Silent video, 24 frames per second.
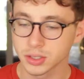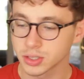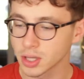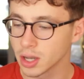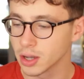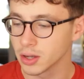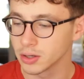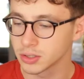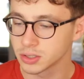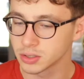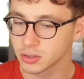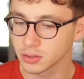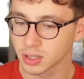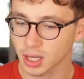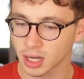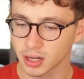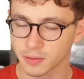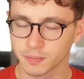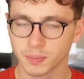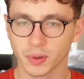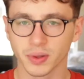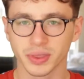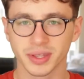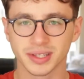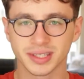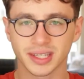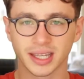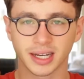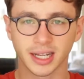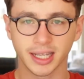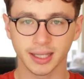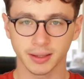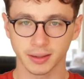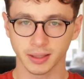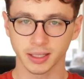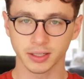So to kind of put this in
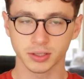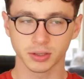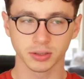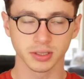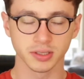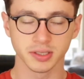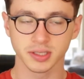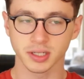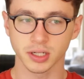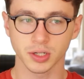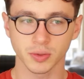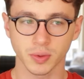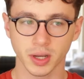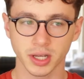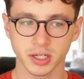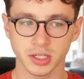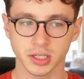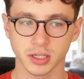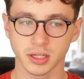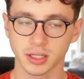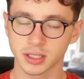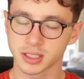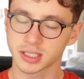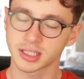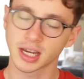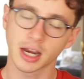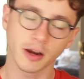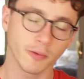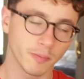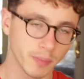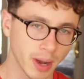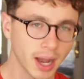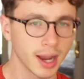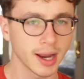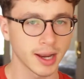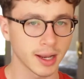a literal situation, instead
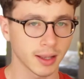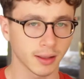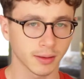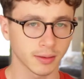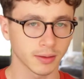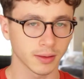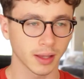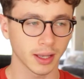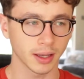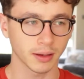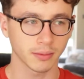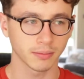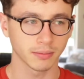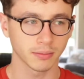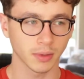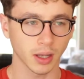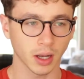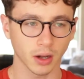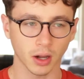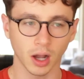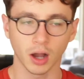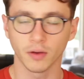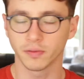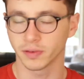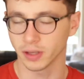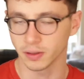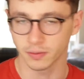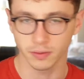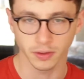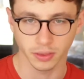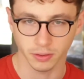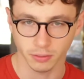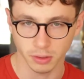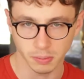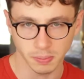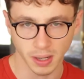of buying like a coffee
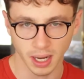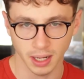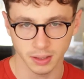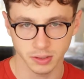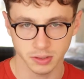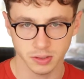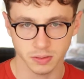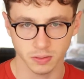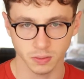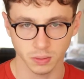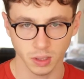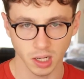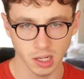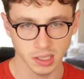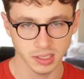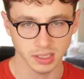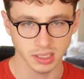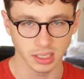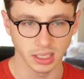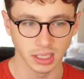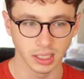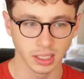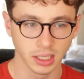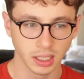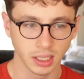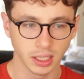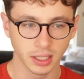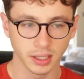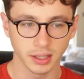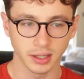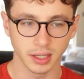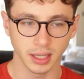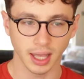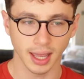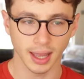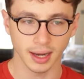for £3 from Costa,
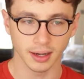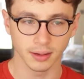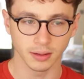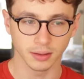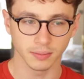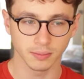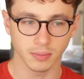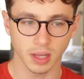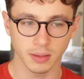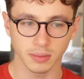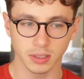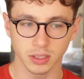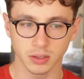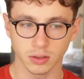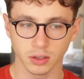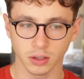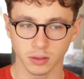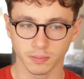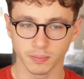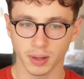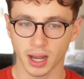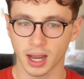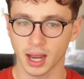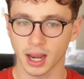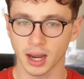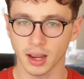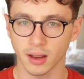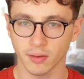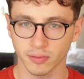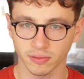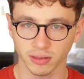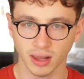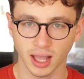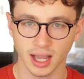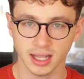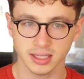then maybe you could buy a
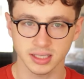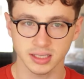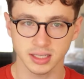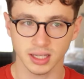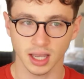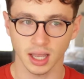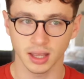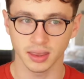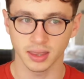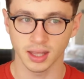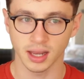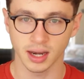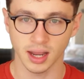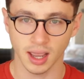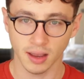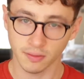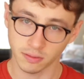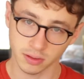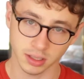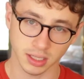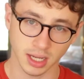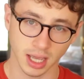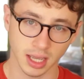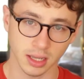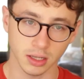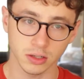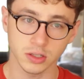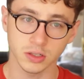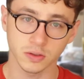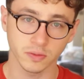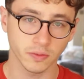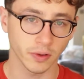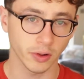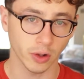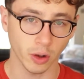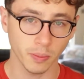flask and then every day you
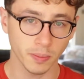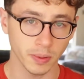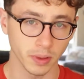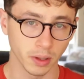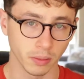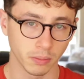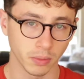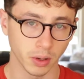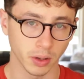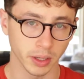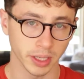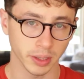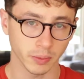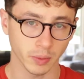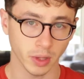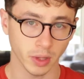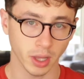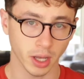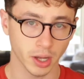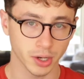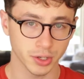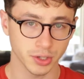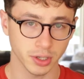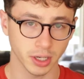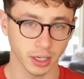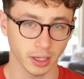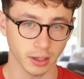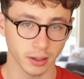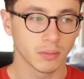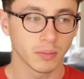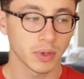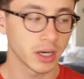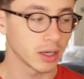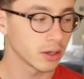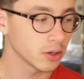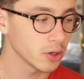just fill up in the morning with a hot drink.
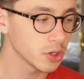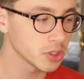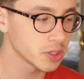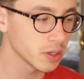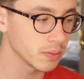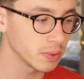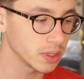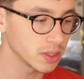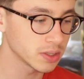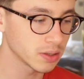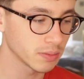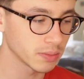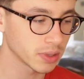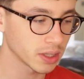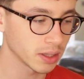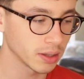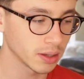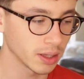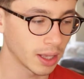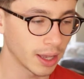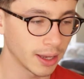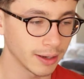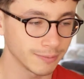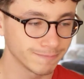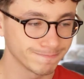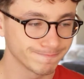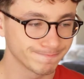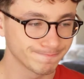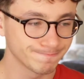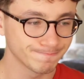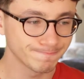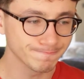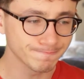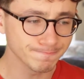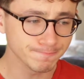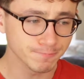But it could also be something like,
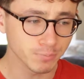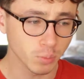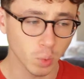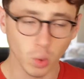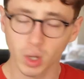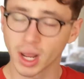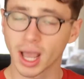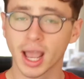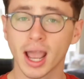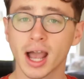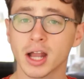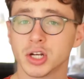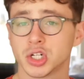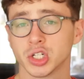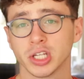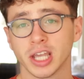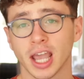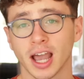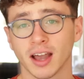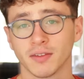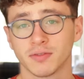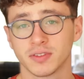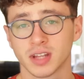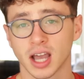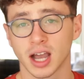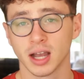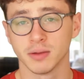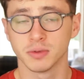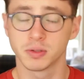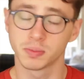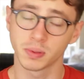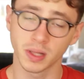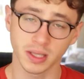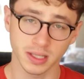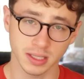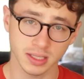would I actually have time to
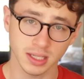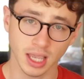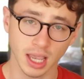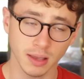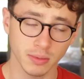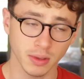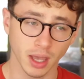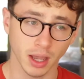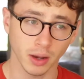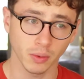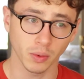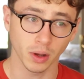play this game that I